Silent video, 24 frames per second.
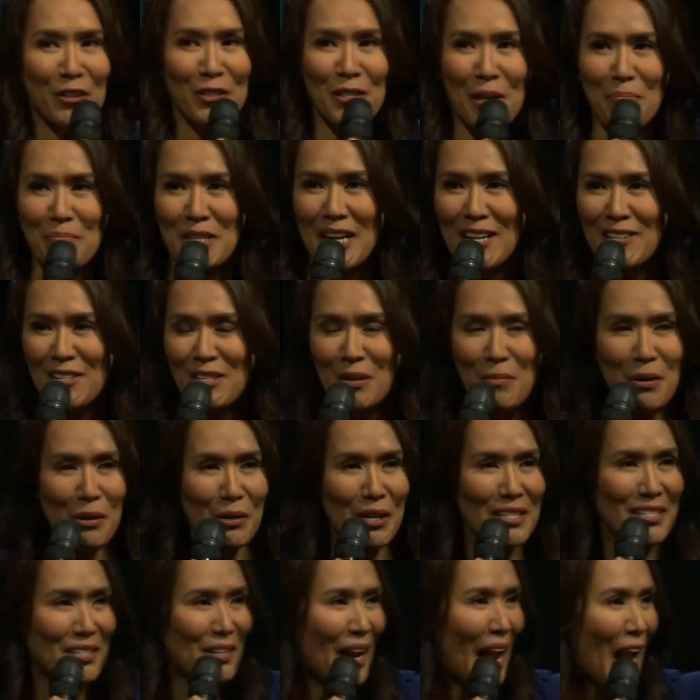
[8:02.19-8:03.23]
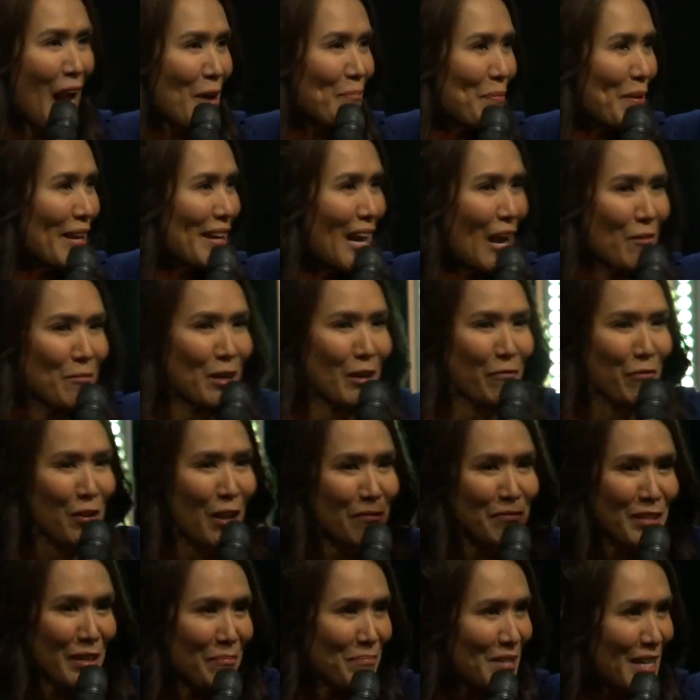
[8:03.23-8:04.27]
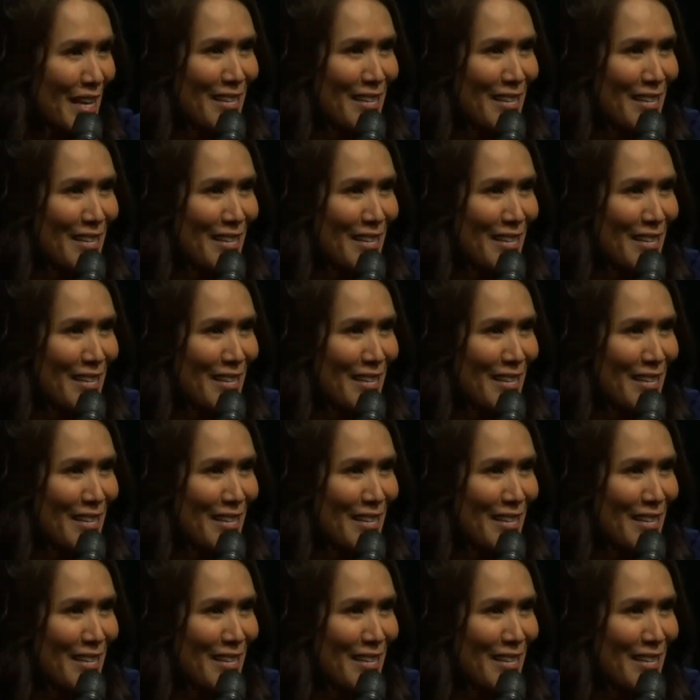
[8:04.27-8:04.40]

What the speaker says: for some testimonies to happen? How many of you have some